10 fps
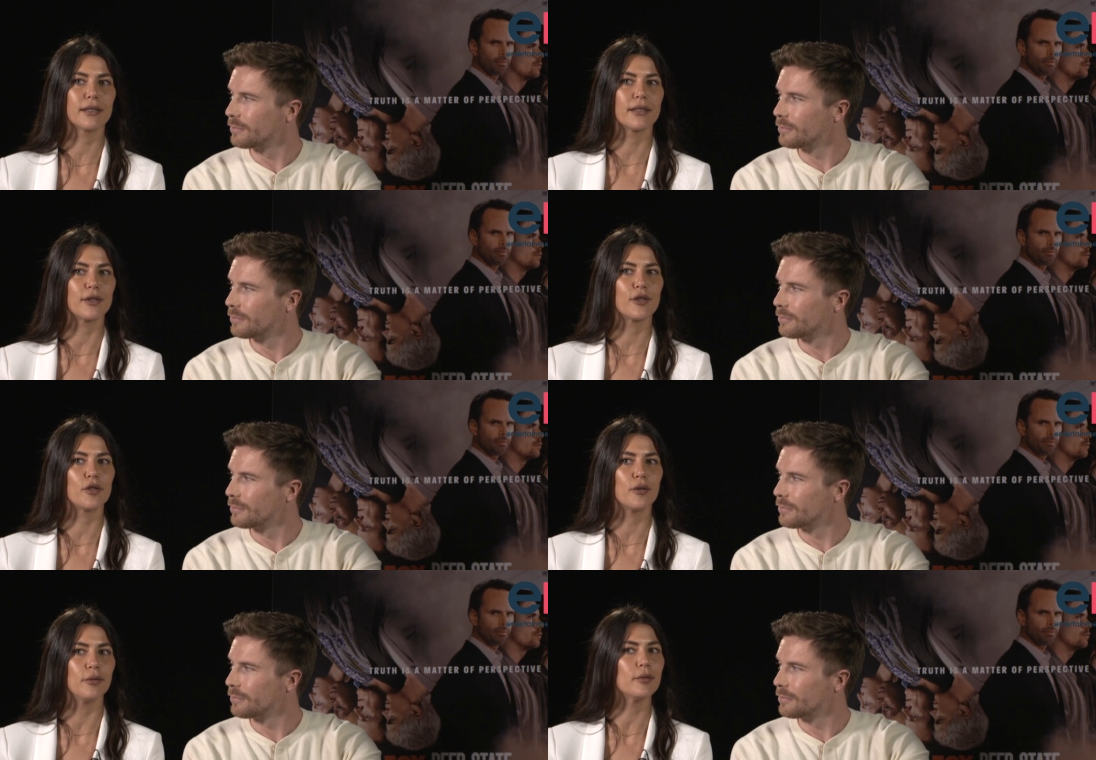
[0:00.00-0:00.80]
Speaker 1: to
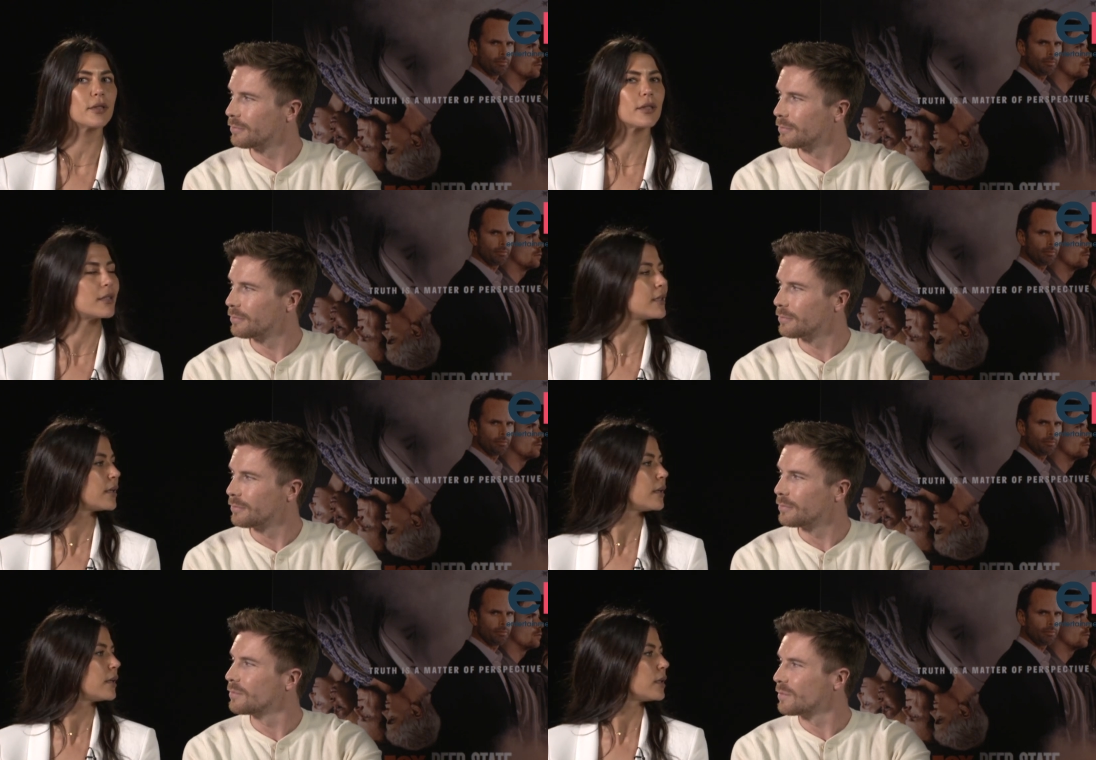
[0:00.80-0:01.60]
shoot,
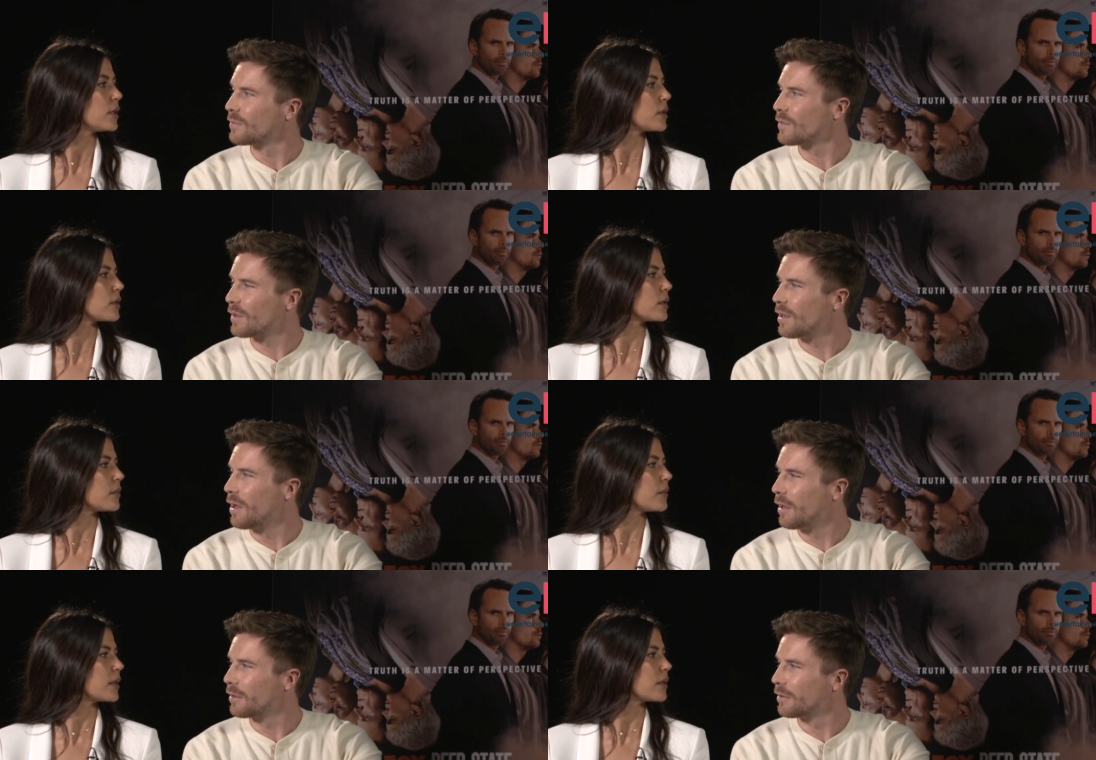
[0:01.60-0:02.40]
just
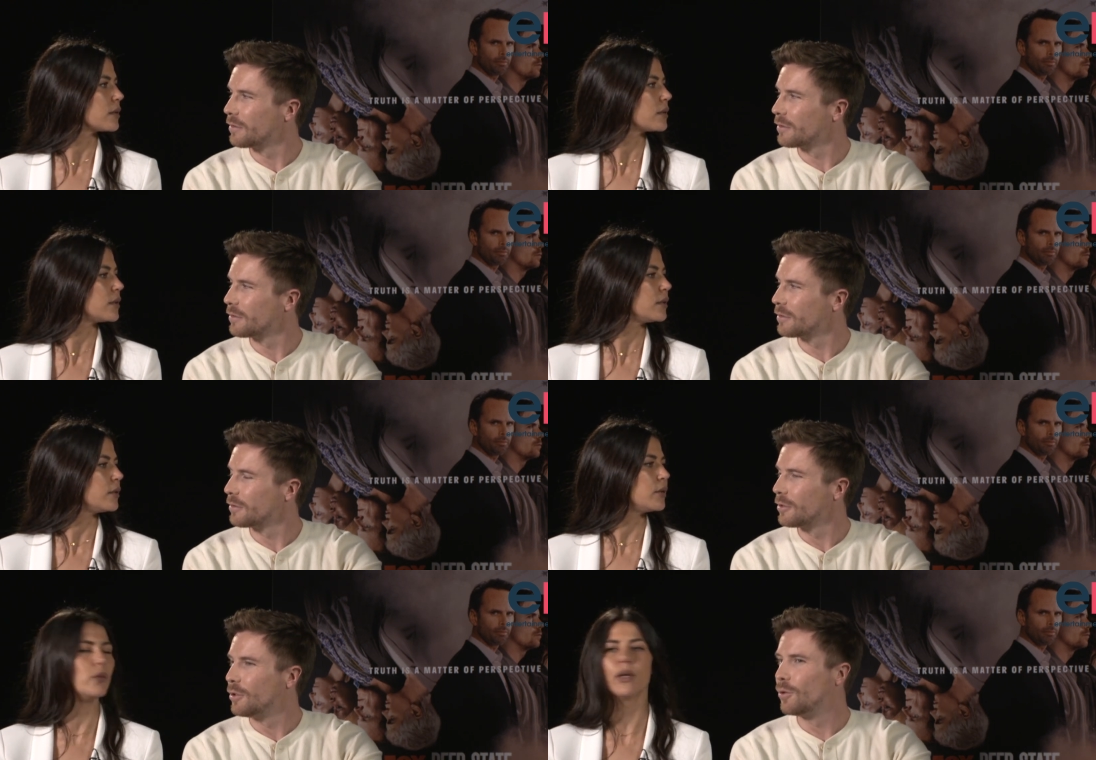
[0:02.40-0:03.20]
yeah. because
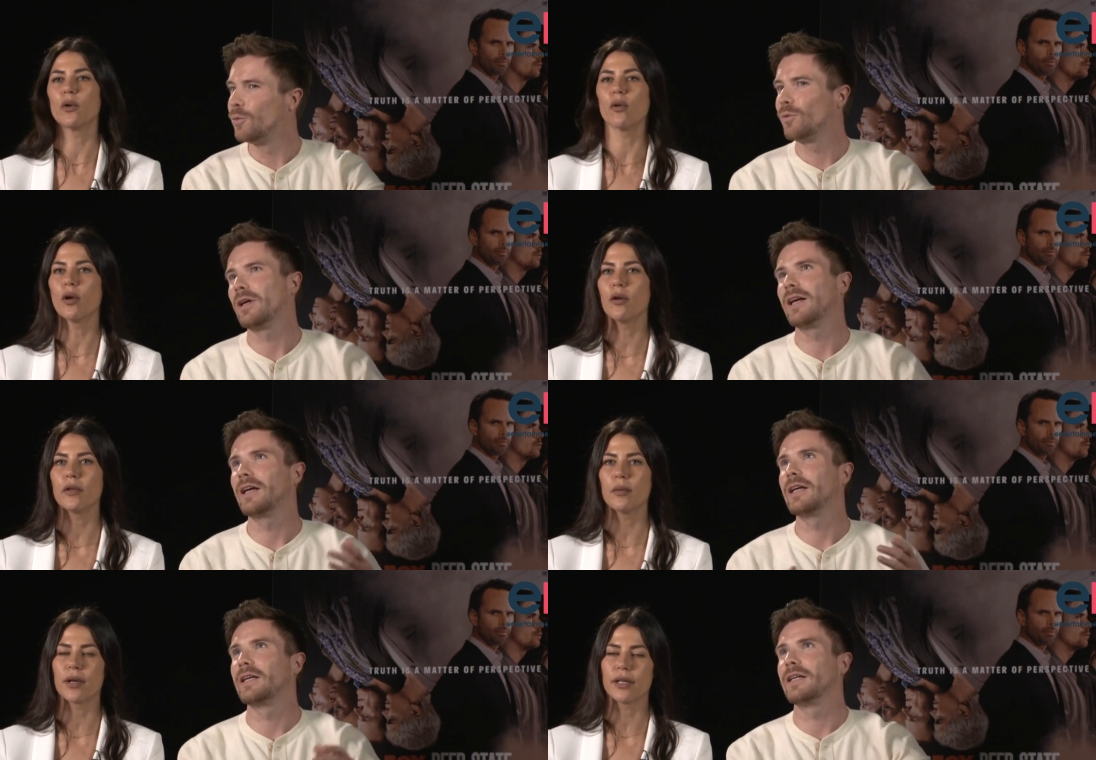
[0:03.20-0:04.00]
you, we were all over
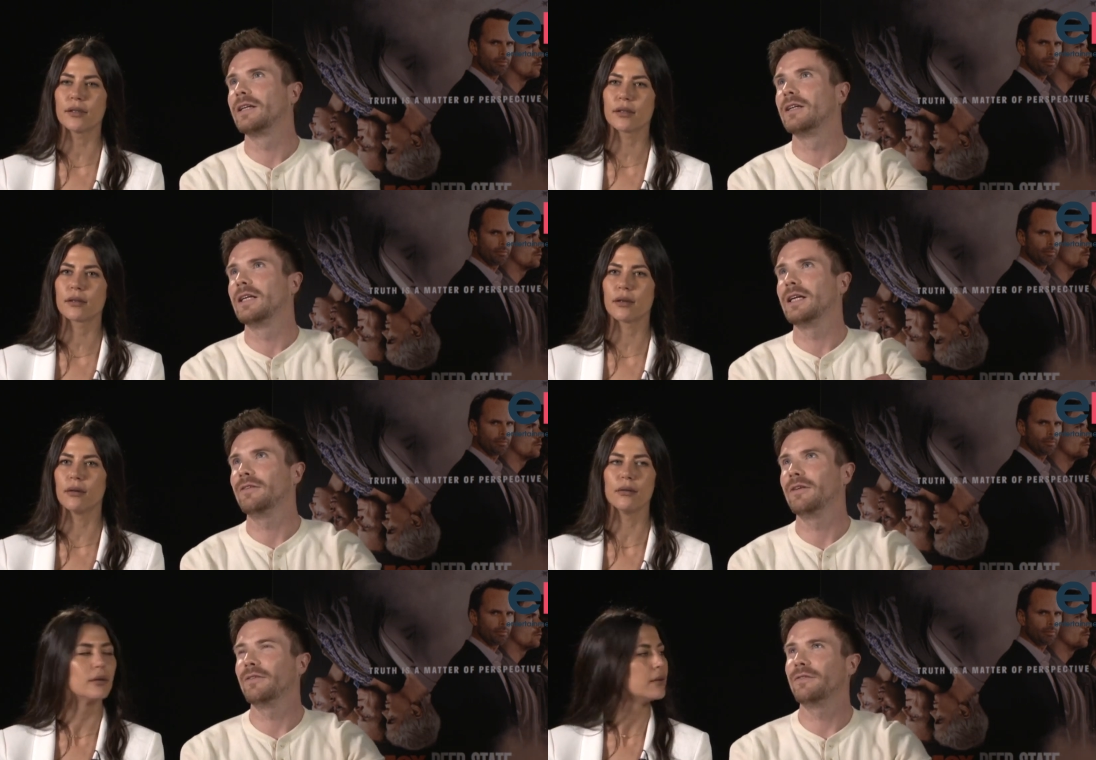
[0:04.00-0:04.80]
the place. So.
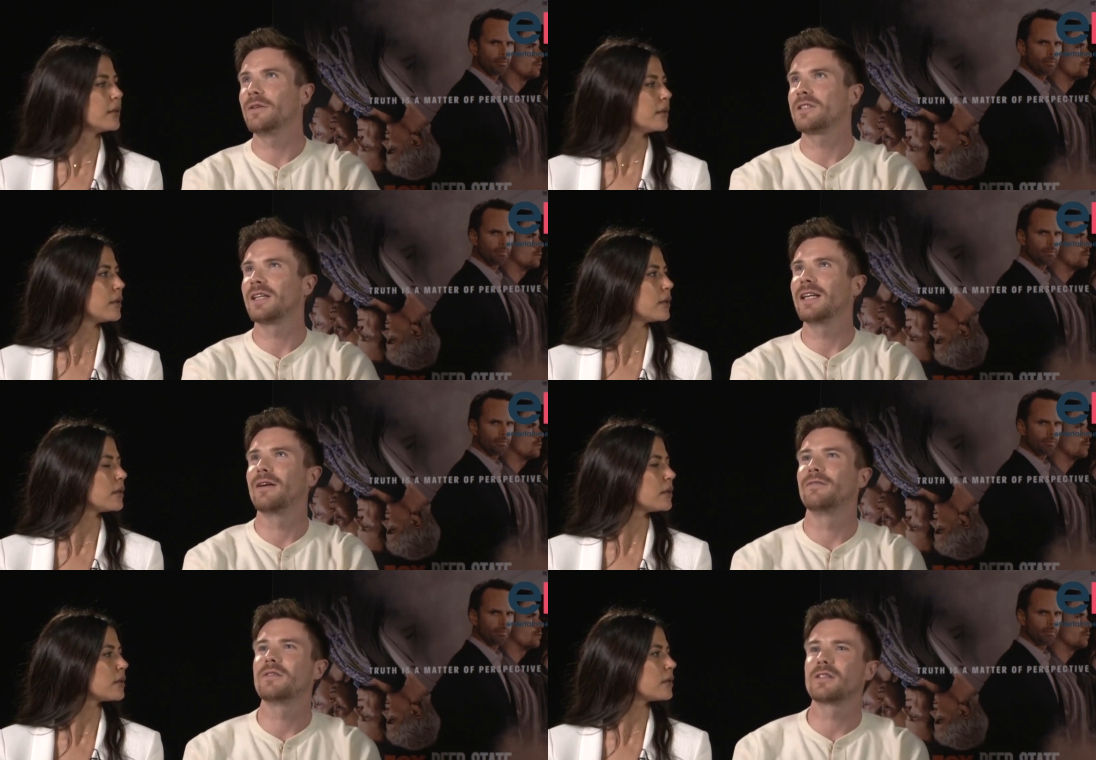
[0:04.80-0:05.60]
Speaker 2: It feels like yeah,
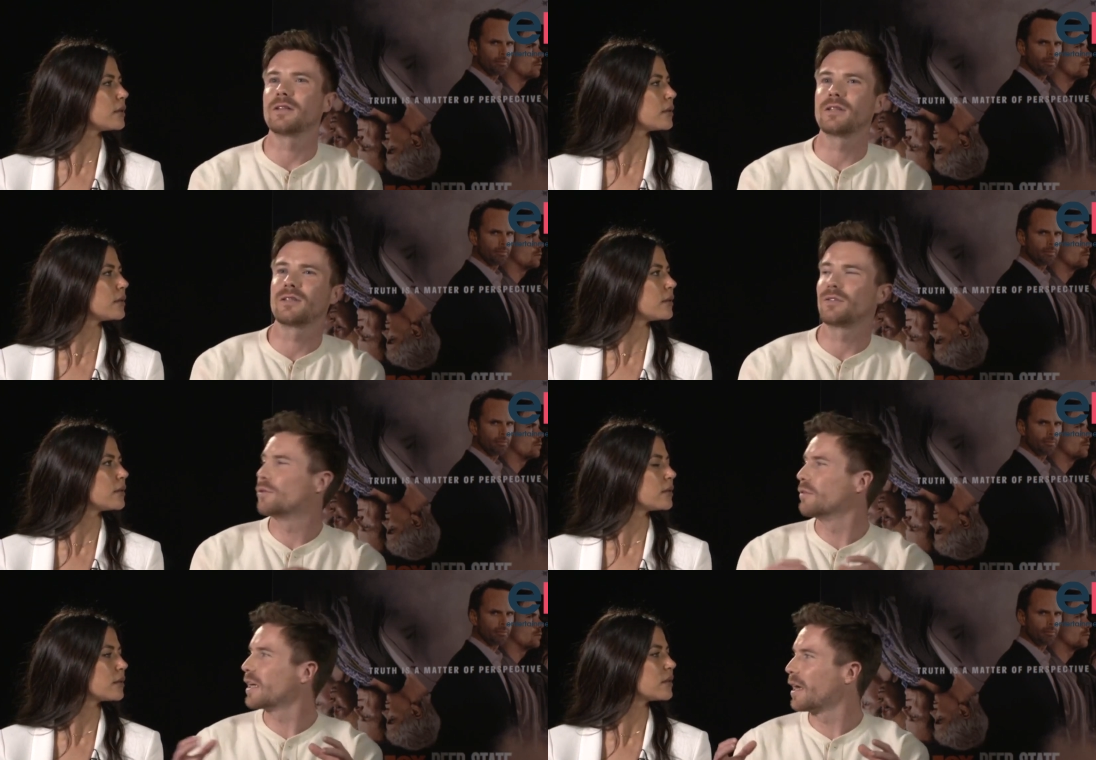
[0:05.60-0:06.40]
it feels like the
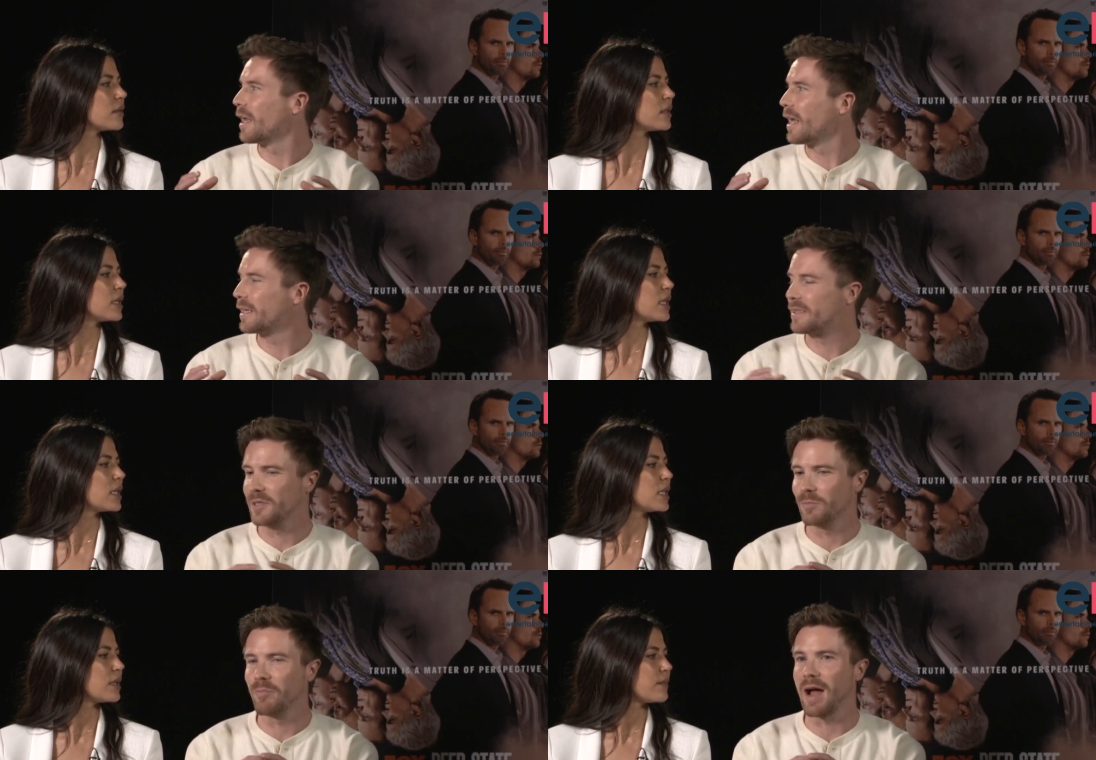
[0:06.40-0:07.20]
story kind of
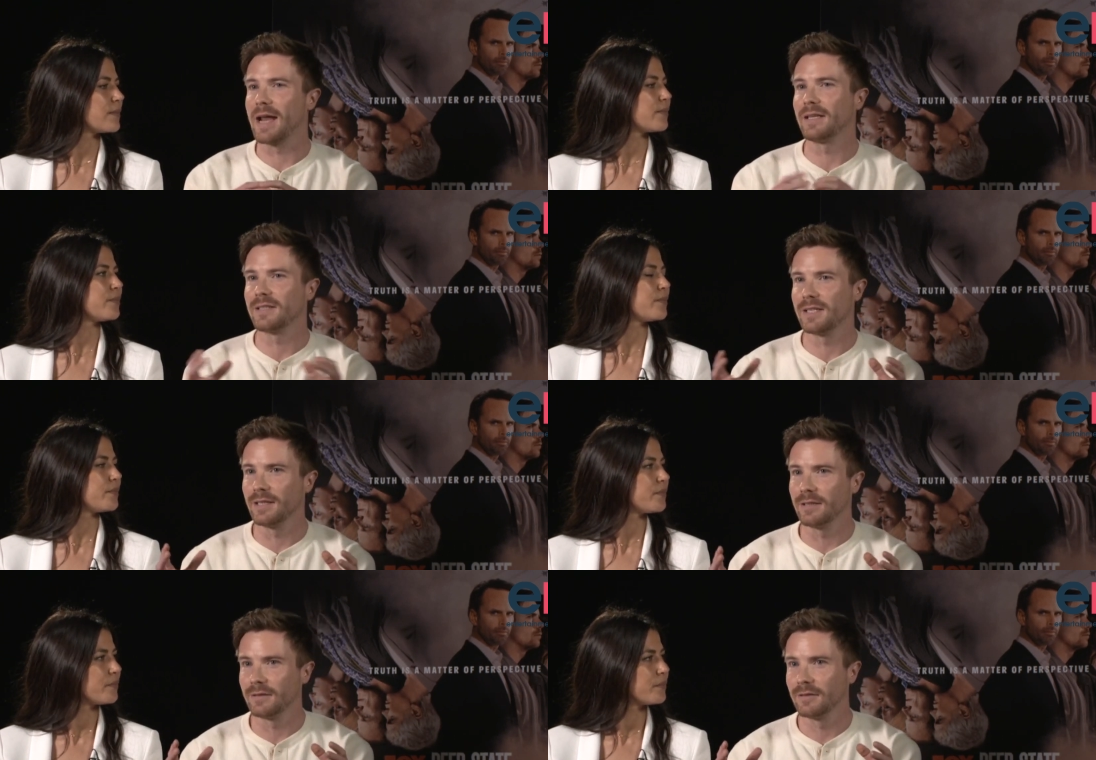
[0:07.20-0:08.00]
expands
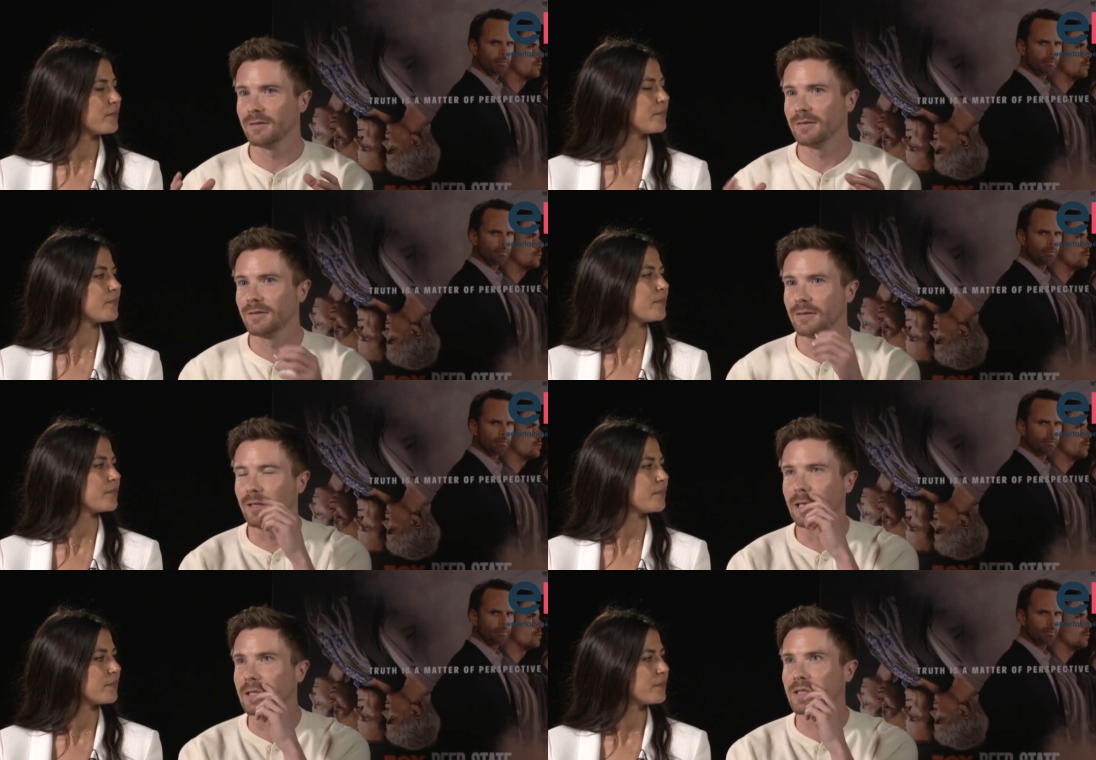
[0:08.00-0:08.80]
in in